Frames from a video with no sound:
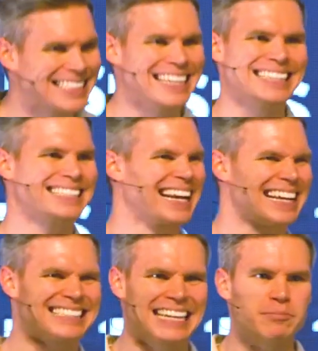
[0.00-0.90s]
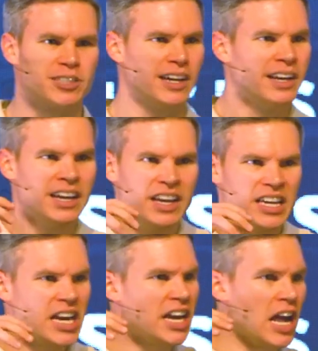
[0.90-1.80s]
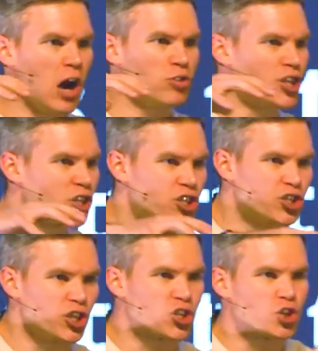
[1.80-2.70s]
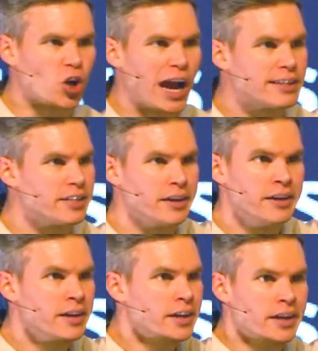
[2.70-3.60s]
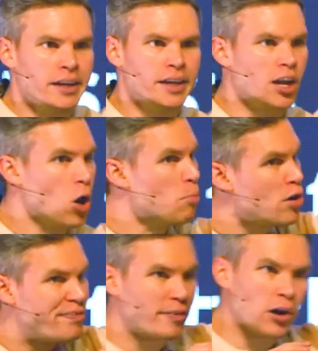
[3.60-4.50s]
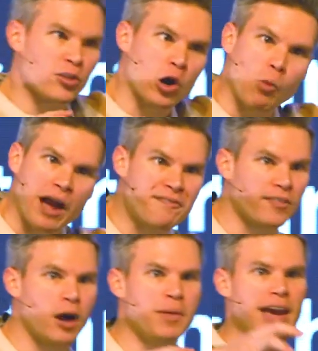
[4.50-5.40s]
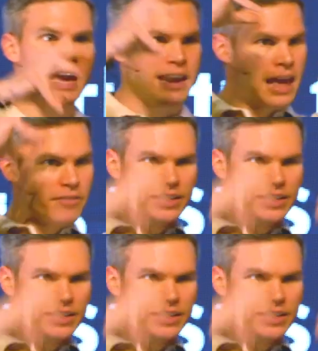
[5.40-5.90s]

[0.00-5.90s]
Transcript: this, and I seem to, you know, just, just try to you know, move further away from it. And every